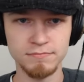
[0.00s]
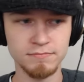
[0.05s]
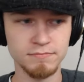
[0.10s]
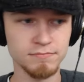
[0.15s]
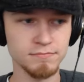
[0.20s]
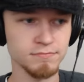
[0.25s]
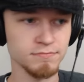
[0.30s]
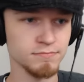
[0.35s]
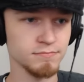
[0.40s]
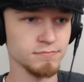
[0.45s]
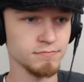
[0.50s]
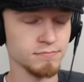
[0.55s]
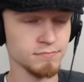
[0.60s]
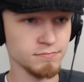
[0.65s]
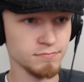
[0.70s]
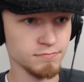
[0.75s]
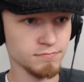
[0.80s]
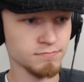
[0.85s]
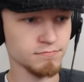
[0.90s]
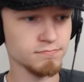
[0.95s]

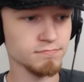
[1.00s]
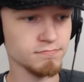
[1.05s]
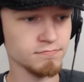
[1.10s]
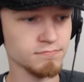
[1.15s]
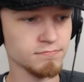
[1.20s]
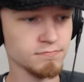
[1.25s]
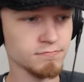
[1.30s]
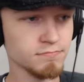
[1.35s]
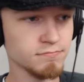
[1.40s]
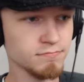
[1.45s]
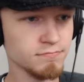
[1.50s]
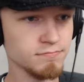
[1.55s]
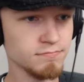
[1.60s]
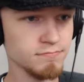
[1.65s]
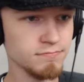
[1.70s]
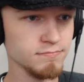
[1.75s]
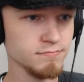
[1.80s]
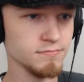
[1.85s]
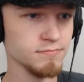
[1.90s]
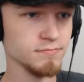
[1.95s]

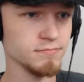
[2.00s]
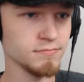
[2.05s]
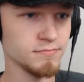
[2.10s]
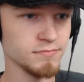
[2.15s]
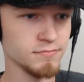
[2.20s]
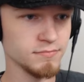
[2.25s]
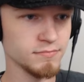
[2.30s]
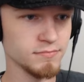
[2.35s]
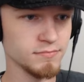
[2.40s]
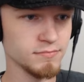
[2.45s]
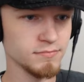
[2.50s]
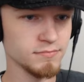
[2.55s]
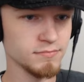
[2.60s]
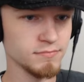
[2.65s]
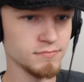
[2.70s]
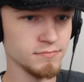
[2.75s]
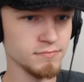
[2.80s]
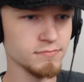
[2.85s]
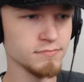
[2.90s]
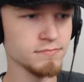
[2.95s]

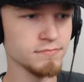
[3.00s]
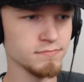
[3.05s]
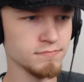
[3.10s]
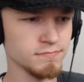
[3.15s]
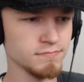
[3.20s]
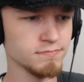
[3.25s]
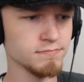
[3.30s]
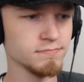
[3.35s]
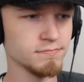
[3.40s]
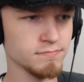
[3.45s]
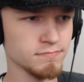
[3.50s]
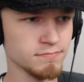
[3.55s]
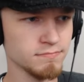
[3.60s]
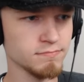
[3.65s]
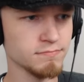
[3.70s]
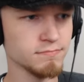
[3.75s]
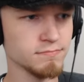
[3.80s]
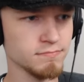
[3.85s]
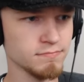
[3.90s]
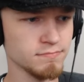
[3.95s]

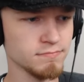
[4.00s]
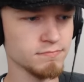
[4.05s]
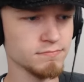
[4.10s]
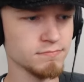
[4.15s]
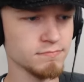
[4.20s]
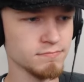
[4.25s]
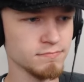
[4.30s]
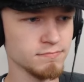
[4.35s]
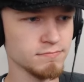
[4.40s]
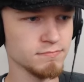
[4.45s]
(no one is talking)